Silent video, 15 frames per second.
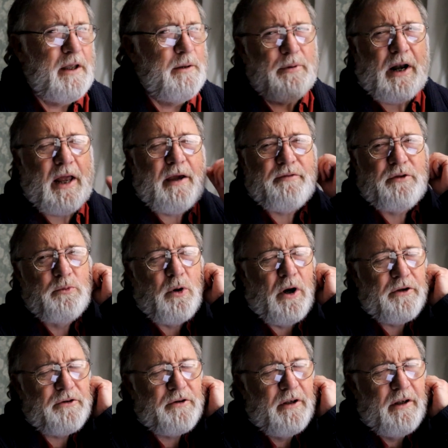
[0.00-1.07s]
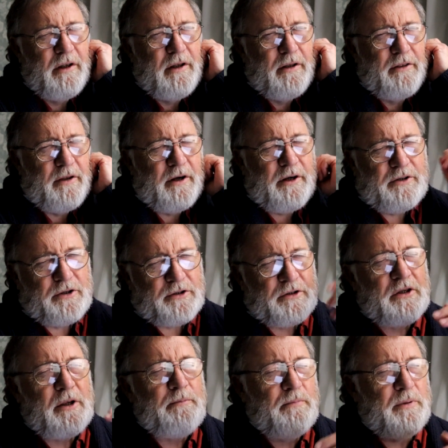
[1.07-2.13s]
But I have to watch that it
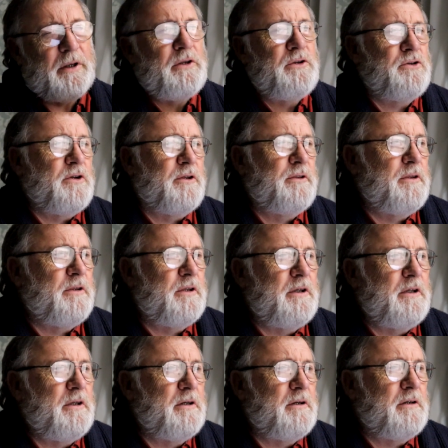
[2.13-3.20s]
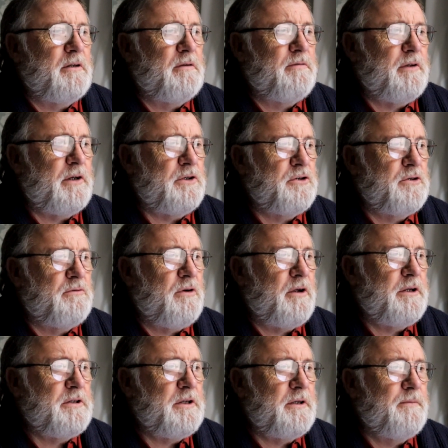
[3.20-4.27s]
doesn't impinge on the fiction
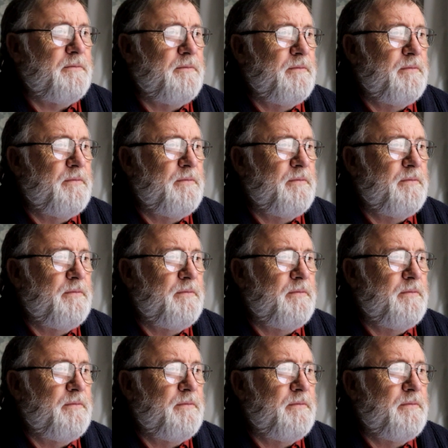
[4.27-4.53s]
writing.